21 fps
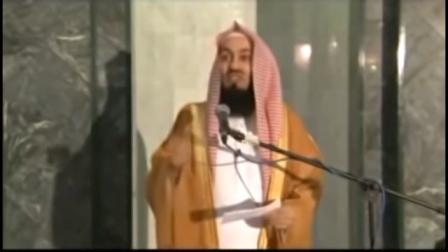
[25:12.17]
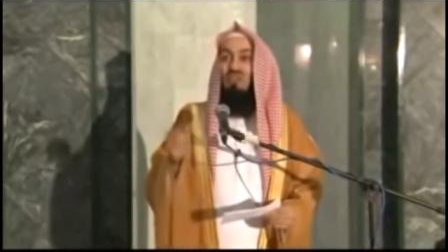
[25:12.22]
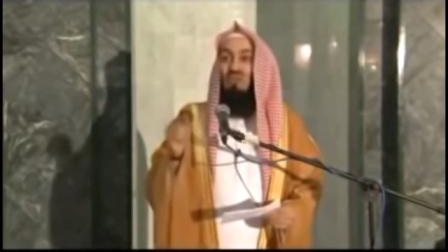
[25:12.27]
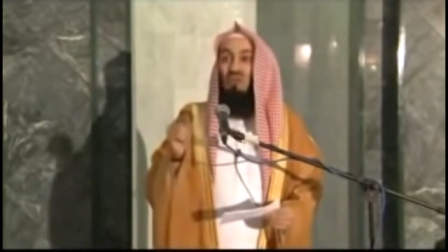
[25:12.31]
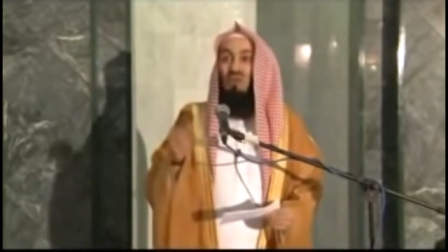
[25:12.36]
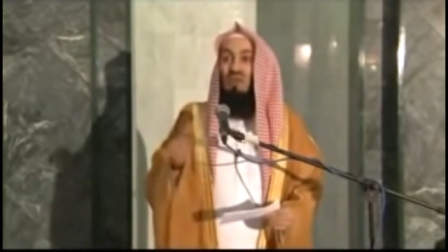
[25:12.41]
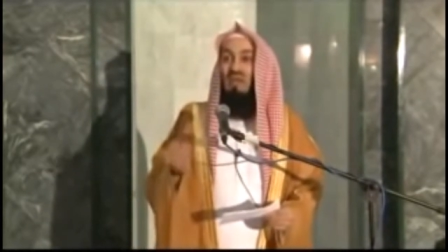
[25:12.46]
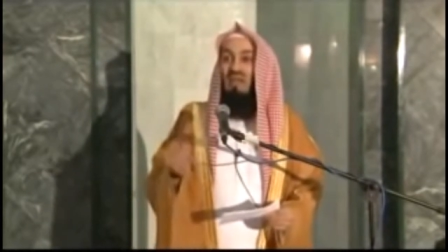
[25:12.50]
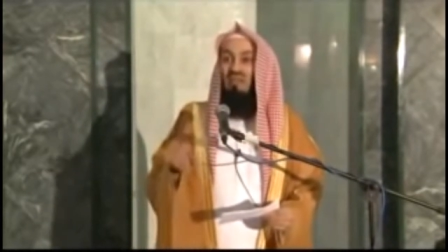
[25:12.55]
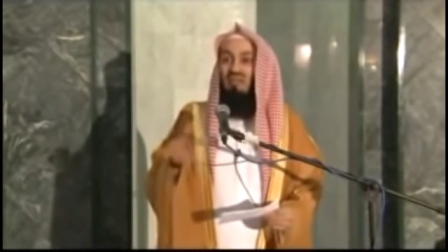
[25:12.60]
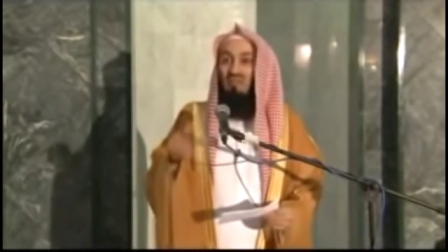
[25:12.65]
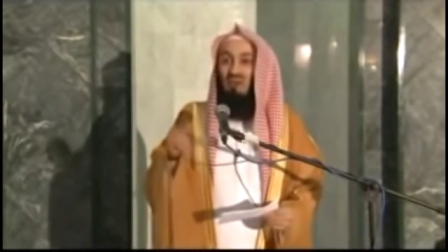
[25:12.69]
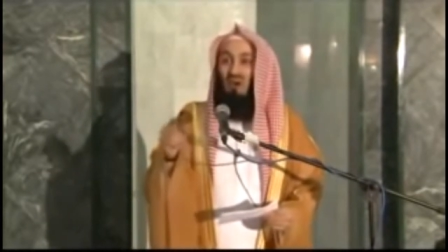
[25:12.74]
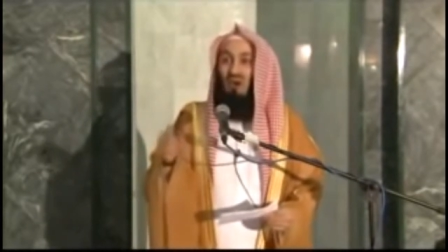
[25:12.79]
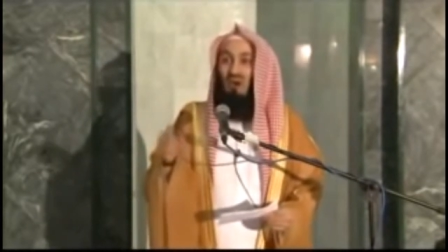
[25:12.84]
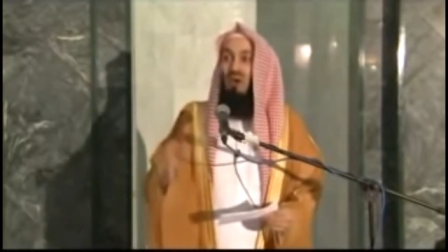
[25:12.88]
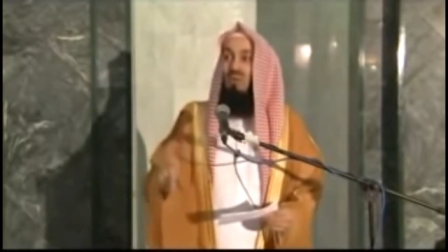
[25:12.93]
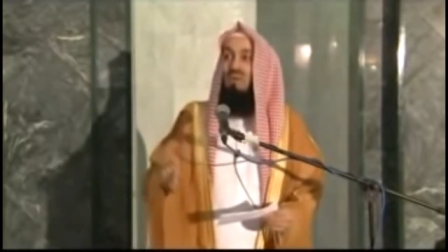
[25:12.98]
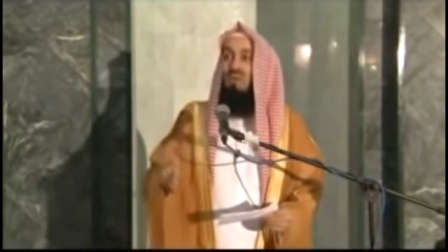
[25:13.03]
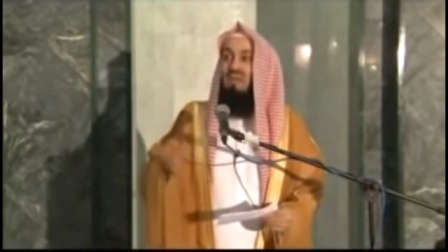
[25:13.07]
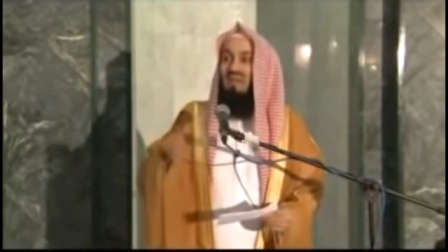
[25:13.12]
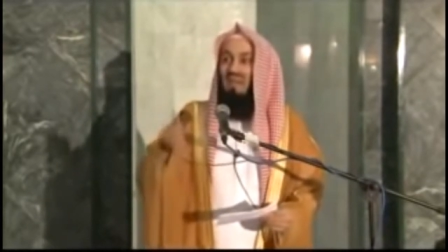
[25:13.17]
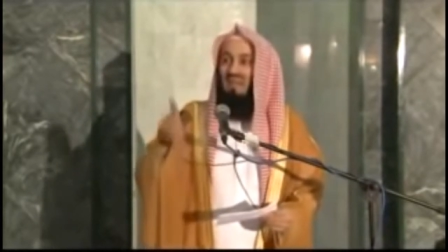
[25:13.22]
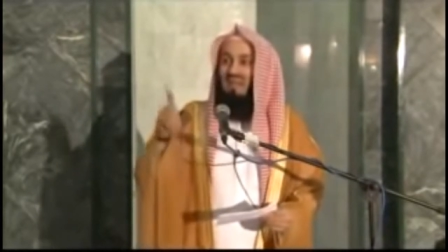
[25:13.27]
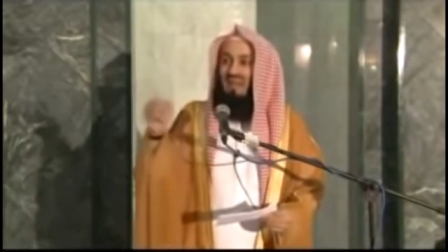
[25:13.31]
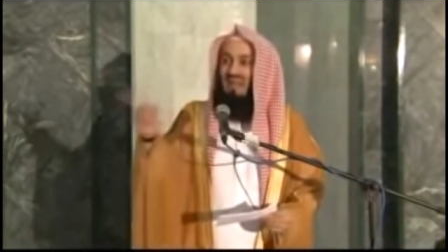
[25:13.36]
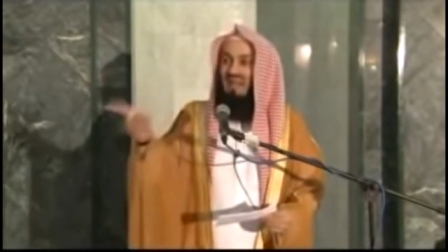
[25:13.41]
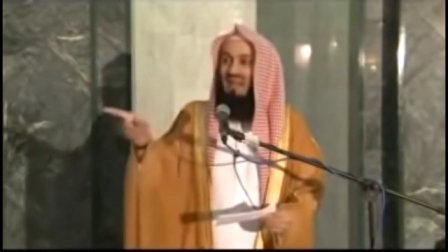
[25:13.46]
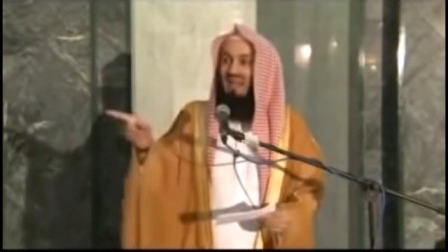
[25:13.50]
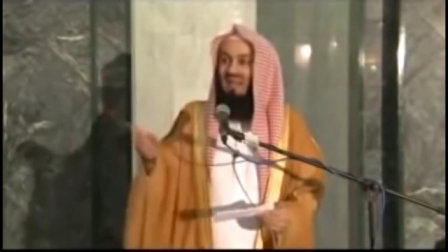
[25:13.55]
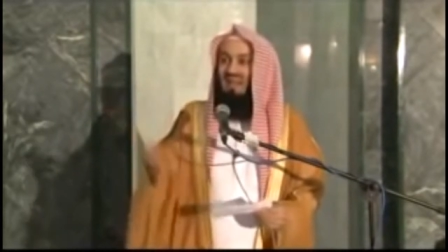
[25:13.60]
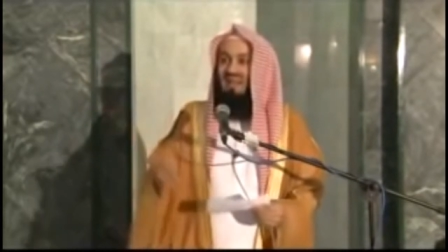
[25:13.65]
you have hope in
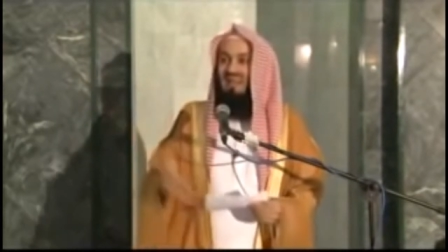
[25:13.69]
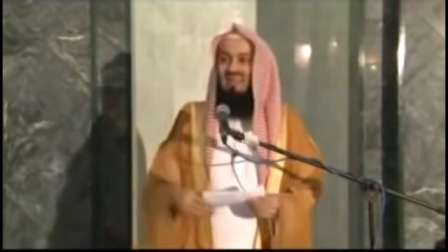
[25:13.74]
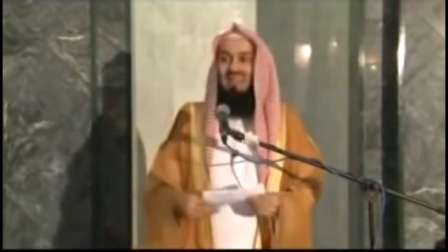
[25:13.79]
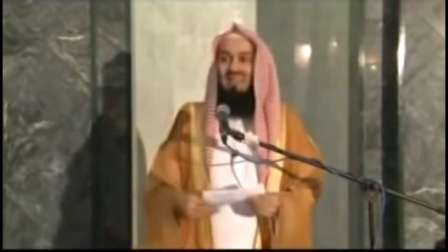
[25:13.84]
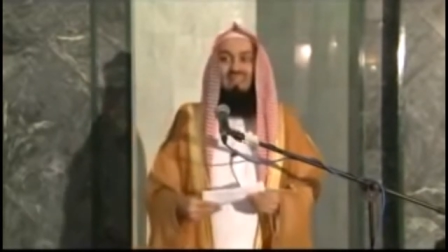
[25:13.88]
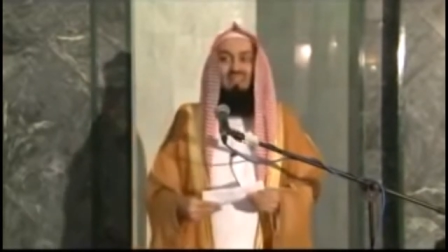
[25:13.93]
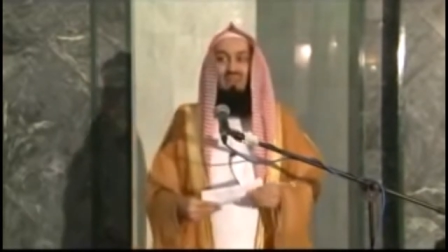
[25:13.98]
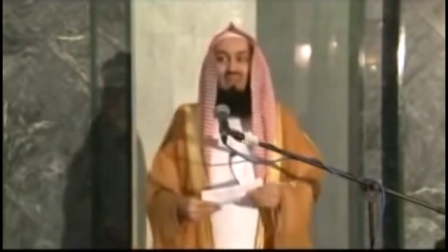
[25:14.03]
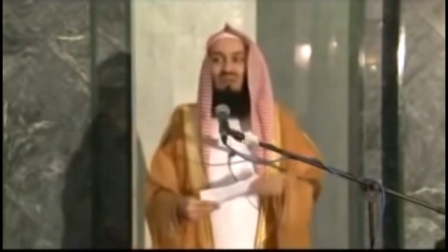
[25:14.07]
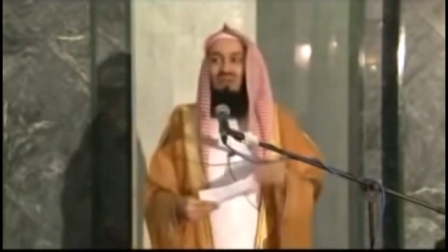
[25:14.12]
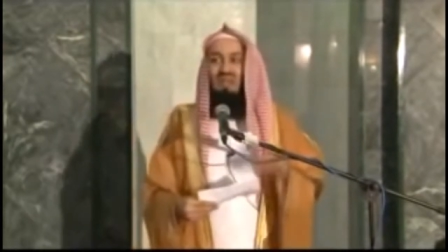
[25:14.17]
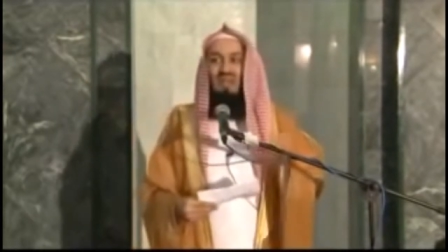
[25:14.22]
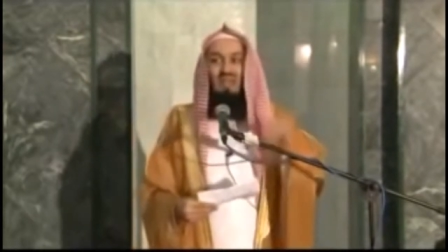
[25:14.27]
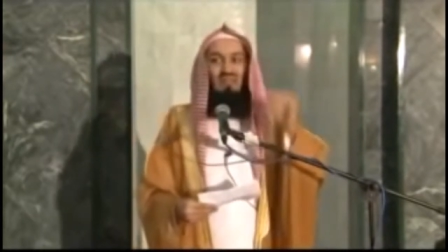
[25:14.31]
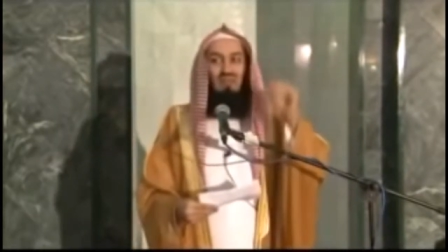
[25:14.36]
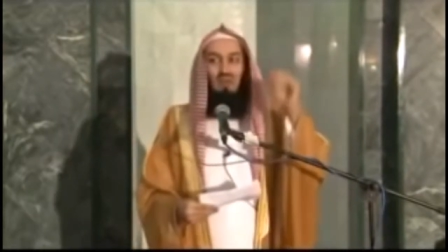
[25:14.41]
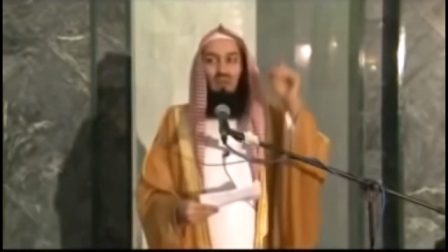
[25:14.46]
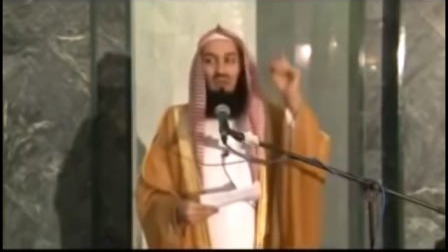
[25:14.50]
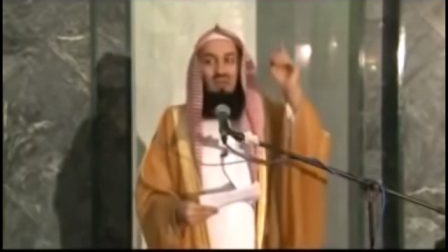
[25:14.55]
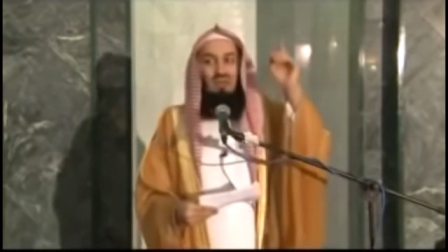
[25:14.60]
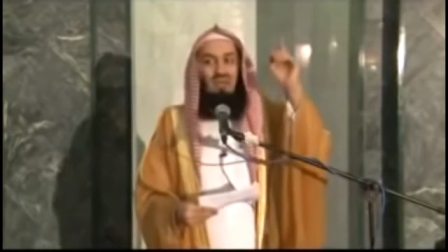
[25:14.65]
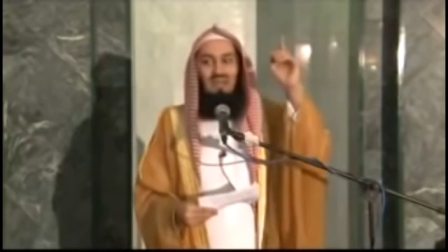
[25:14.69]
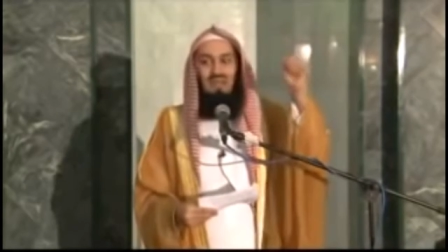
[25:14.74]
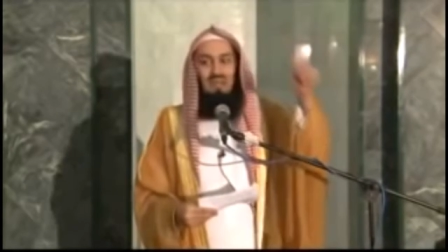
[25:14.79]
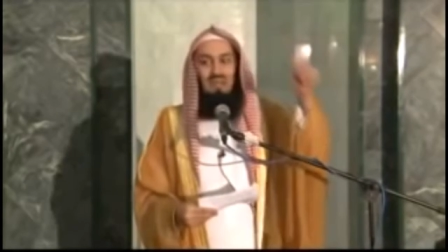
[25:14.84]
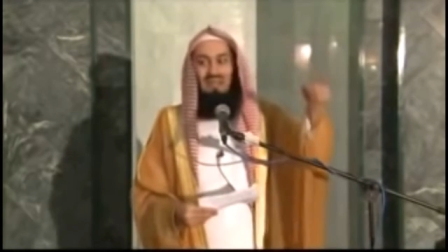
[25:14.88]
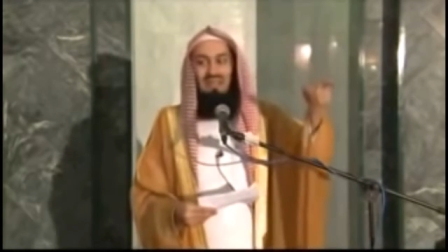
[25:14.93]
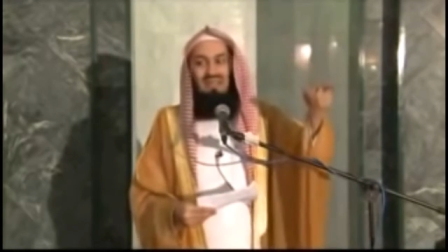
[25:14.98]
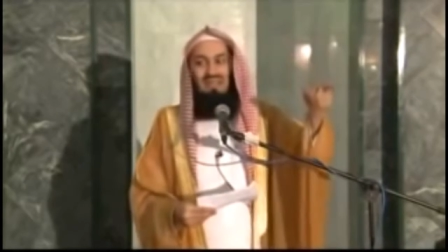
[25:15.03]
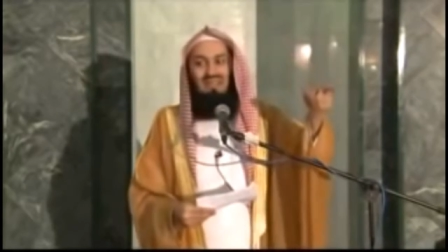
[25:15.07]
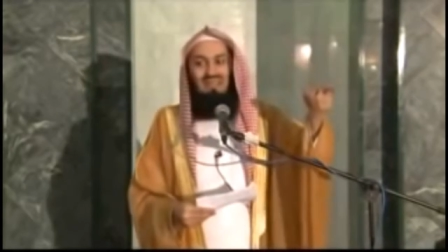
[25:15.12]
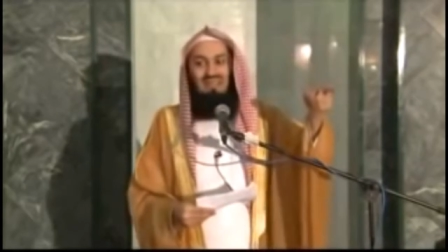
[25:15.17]
Allah. They don't have hope in
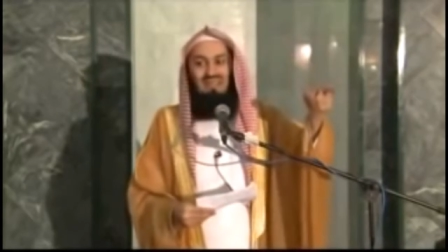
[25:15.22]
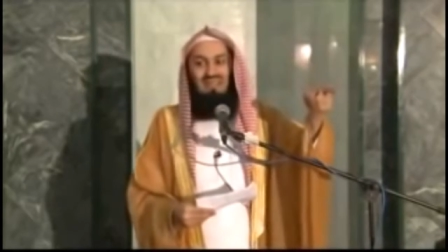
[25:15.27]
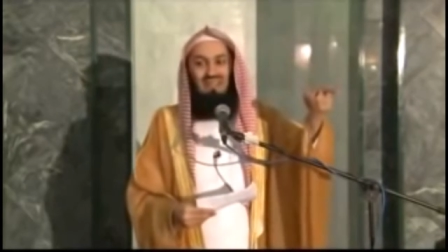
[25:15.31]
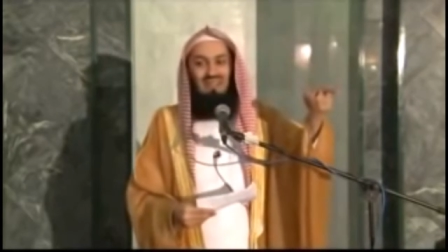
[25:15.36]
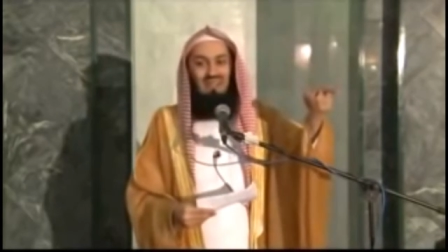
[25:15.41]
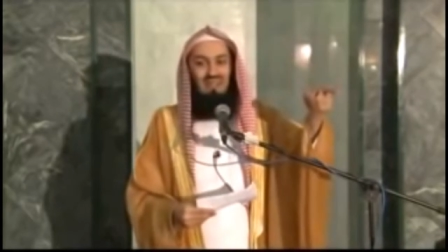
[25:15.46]
anything.